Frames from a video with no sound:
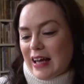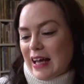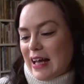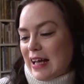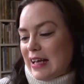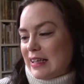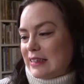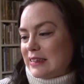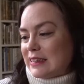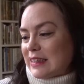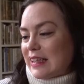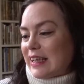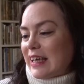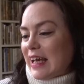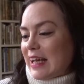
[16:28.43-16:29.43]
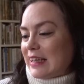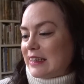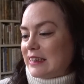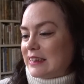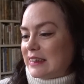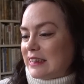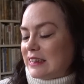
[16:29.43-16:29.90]
And again,
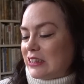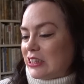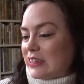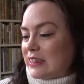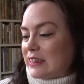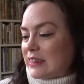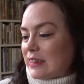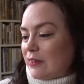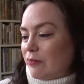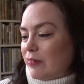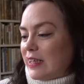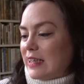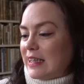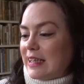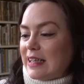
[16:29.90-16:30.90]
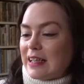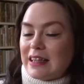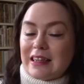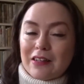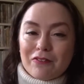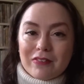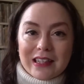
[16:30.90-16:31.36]
this is just a really
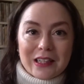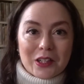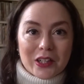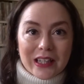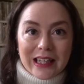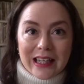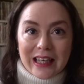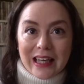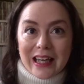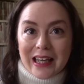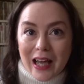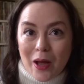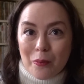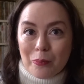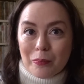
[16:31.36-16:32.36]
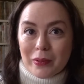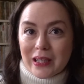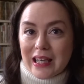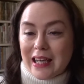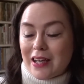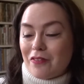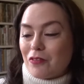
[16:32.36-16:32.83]
lovely looking
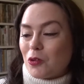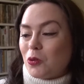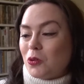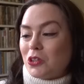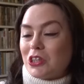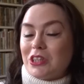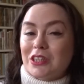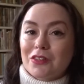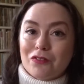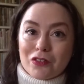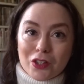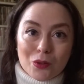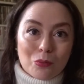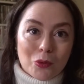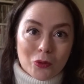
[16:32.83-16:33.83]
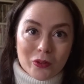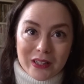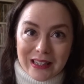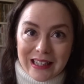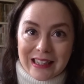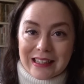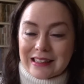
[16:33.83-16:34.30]
company. I've ordered a few more
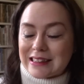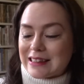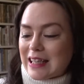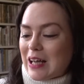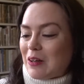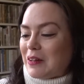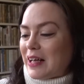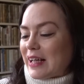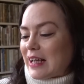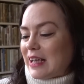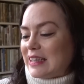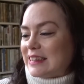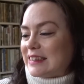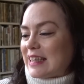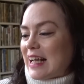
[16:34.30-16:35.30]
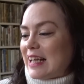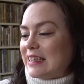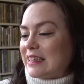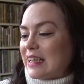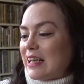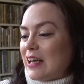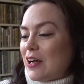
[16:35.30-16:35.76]
things now, like I
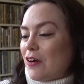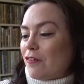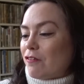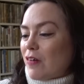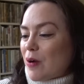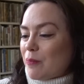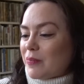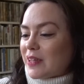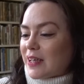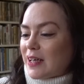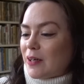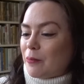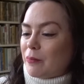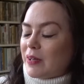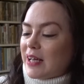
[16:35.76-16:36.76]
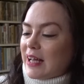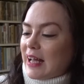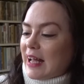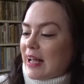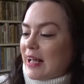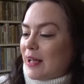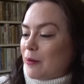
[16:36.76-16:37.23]
said, from them,
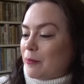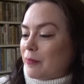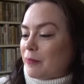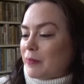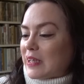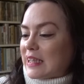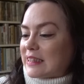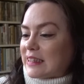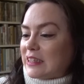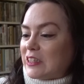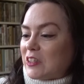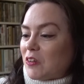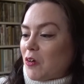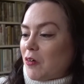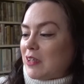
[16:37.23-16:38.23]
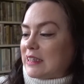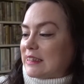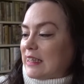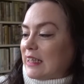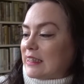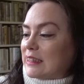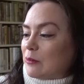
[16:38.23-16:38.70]
because I do always
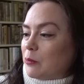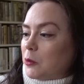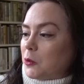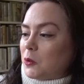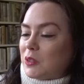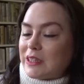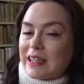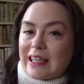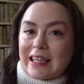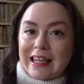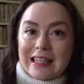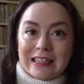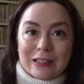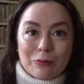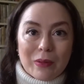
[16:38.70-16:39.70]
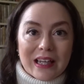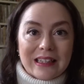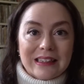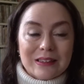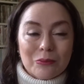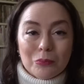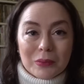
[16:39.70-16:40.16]
like supporting
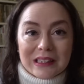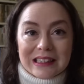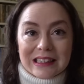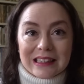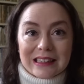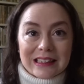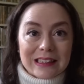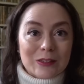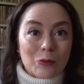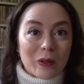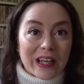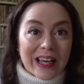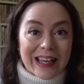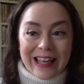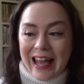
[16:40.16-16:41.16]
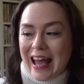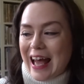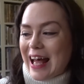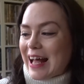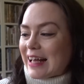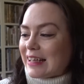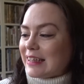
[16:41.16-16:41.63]
independent businesses when I
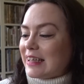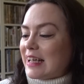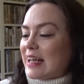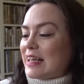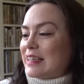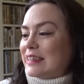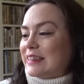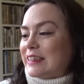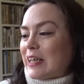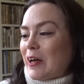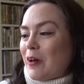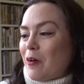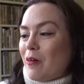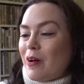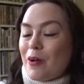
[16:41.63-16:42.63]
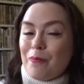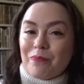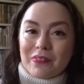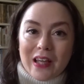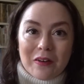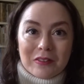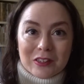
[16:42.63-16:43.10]
can. So
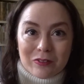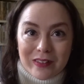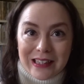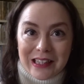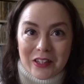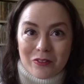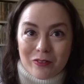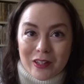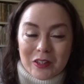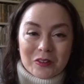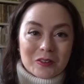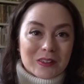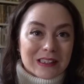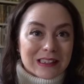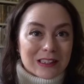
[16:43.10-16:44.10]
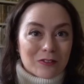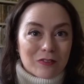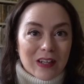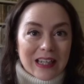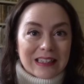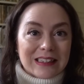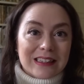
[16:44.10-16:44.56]
I was really thrilled to
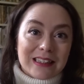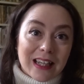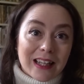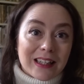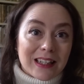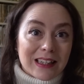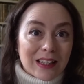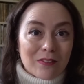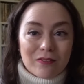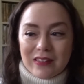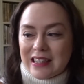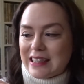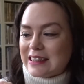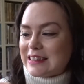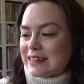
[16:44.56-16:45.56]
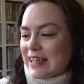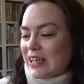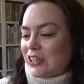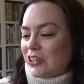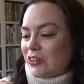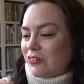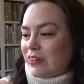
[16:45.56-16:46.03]
find another lovely
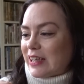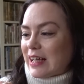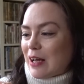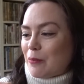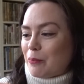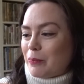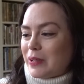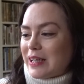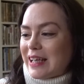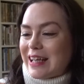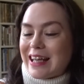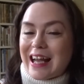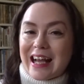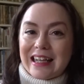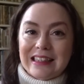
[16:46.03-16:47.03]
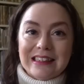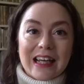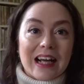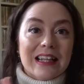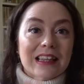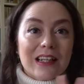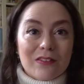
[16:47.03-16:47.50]
stationery company, and
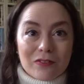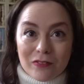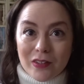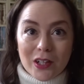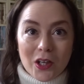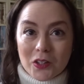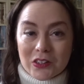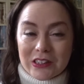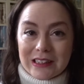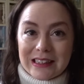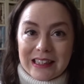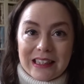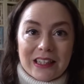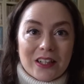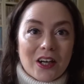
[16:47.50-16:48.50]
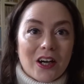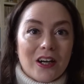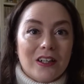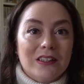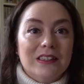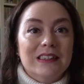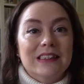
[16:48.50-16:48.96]
I love concertina
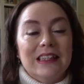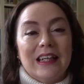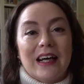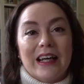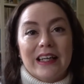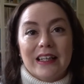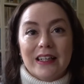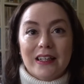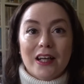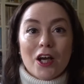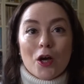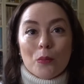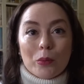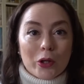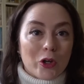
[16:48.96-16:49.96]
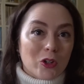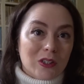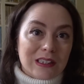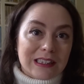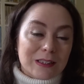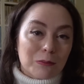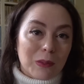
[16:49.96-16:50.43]
cards that I can put on
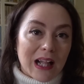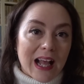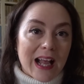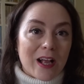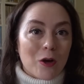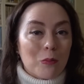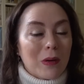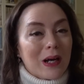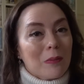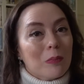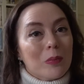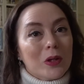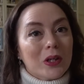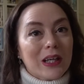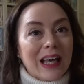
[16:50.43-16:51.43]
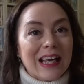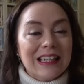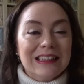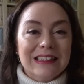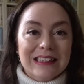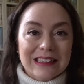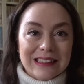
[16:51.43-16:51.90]
display on my
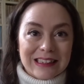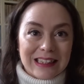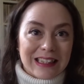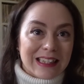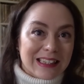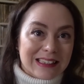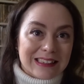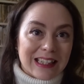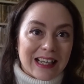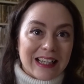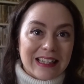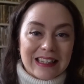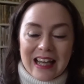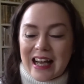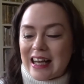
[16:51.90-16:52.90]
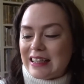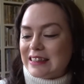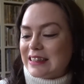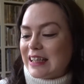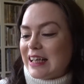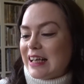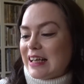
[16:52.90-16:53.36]
bookcases and things like
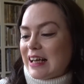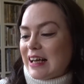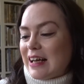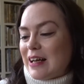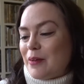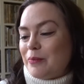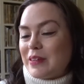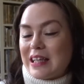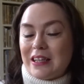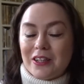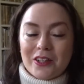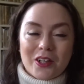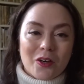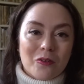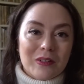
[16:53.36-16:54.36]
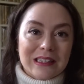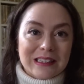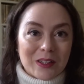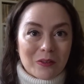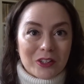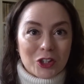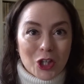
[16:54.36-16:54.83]
that. They look always
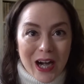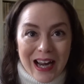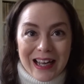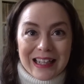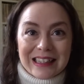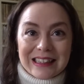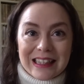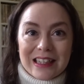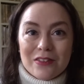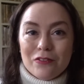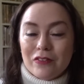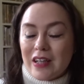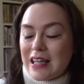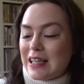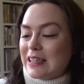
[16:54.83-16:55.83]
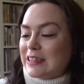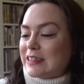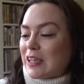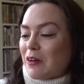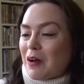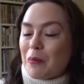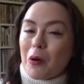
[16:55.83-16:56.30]
so attractive,
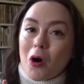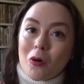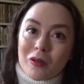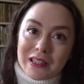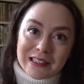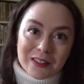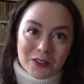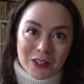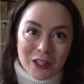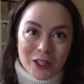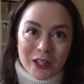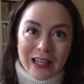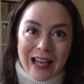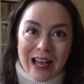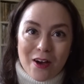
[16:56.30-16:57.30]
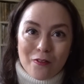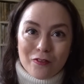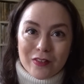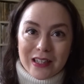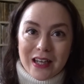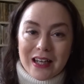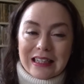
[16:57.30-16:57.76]
so I'm always on the lookout
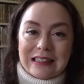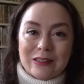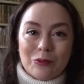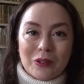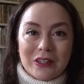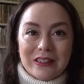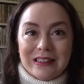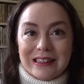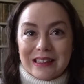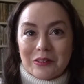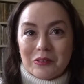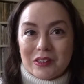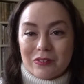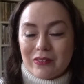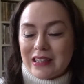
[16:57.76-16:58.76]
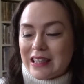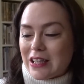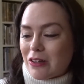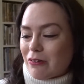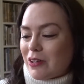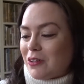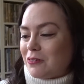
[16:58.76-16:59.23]
for nice ones, and I was really
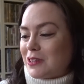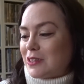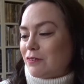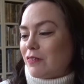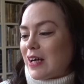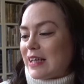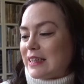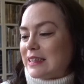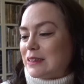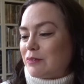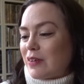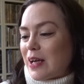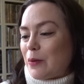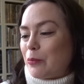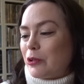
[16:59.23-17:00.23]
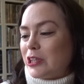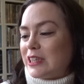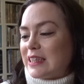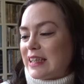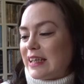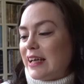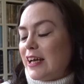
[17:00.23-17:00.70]
thrilled to find this very
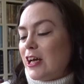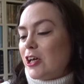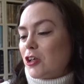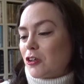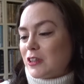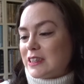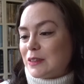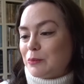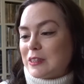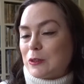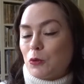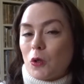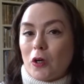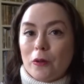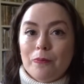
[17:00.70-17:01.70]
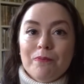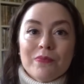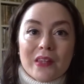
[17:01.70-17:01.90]
pretty Christmas one.